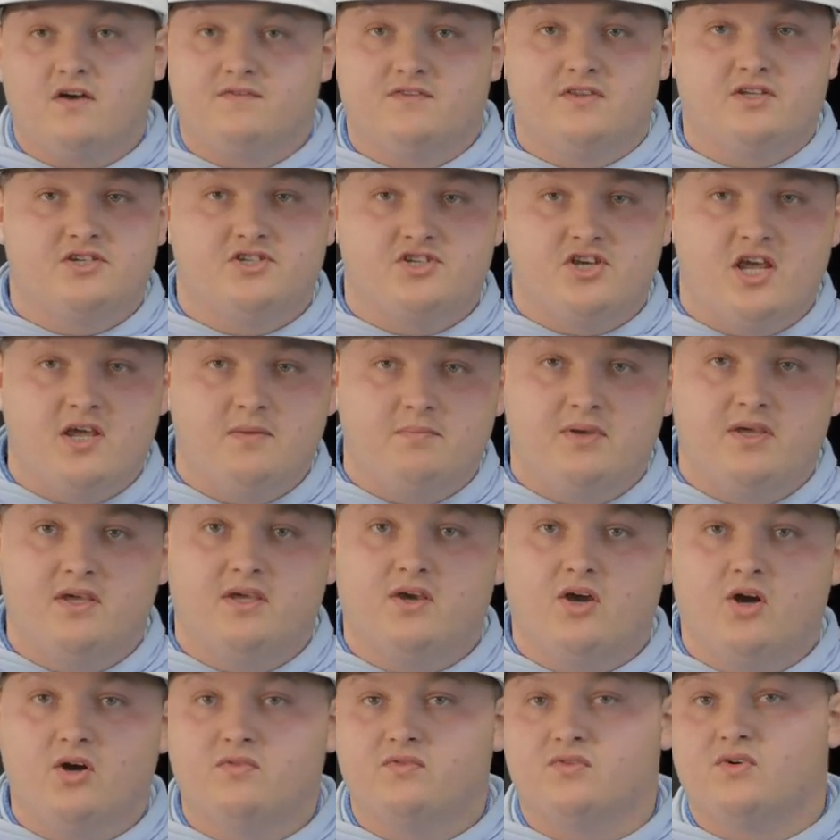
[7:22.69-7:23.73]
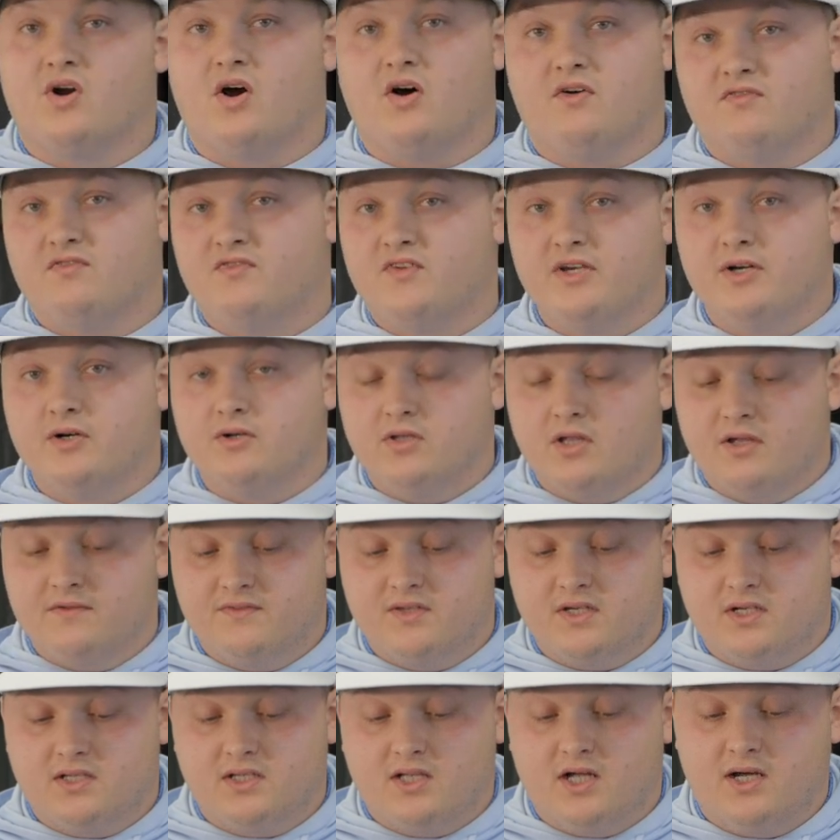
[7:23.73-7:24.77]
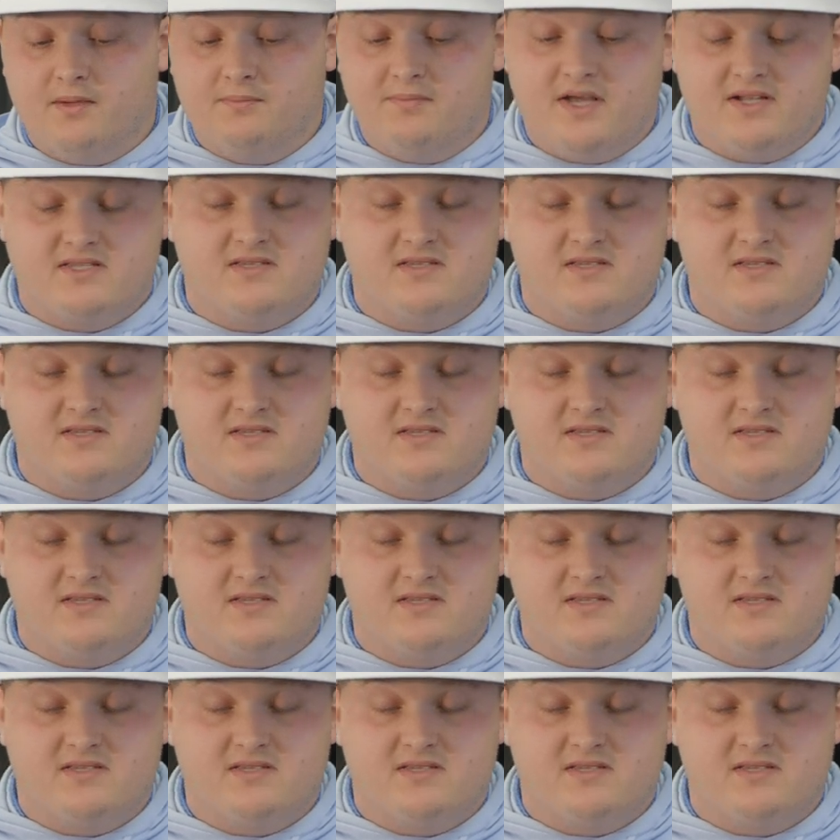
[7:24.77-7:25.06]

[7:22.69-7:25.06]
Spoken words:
off the shaping, overall feel of the club.